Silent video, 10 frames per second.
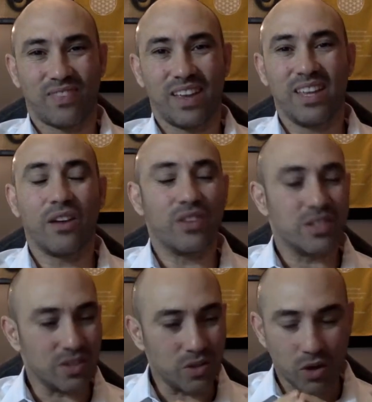
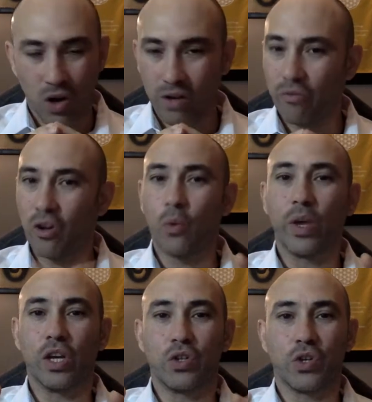You're kind of
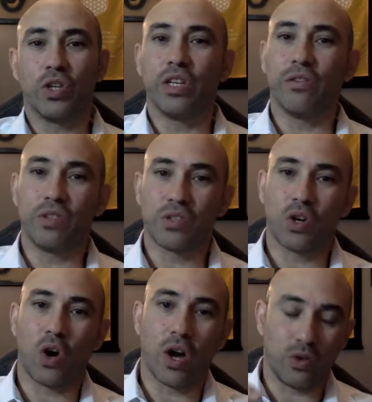following a journey of this
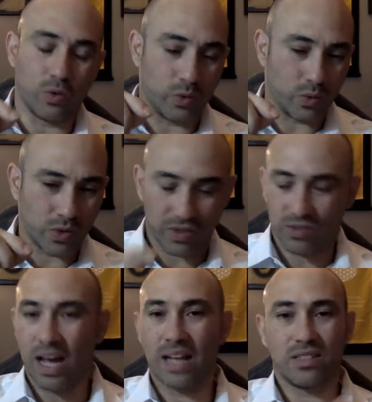guy who
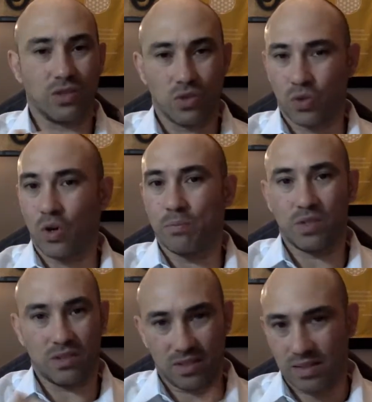starts and stops
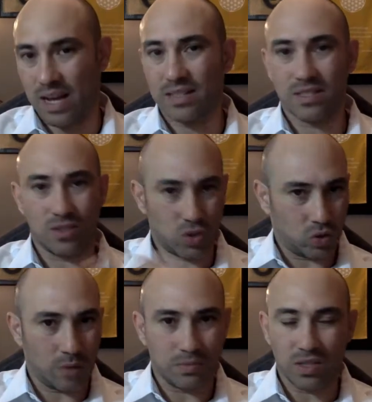and starts and
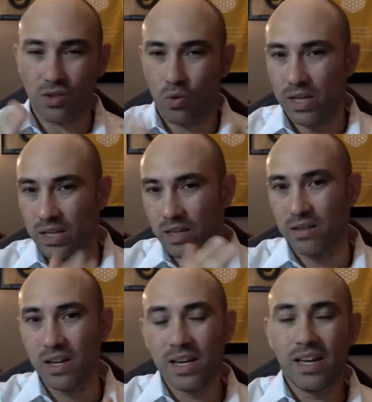stops. He's quitting and,
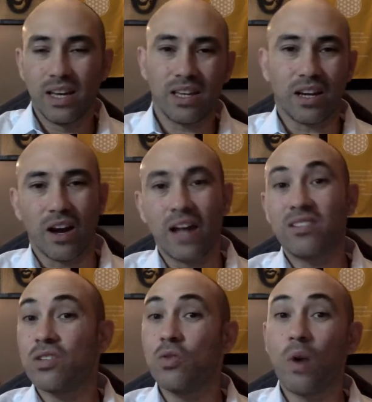
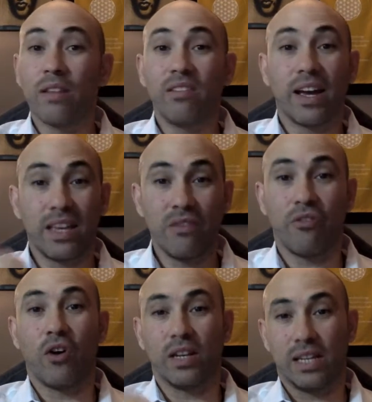until one day he
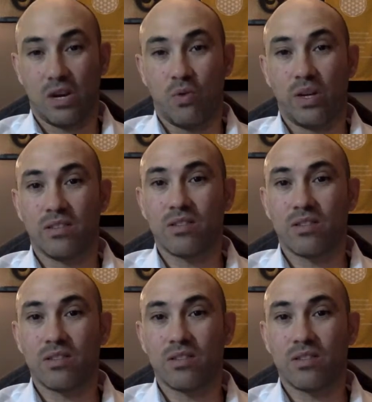finally quits.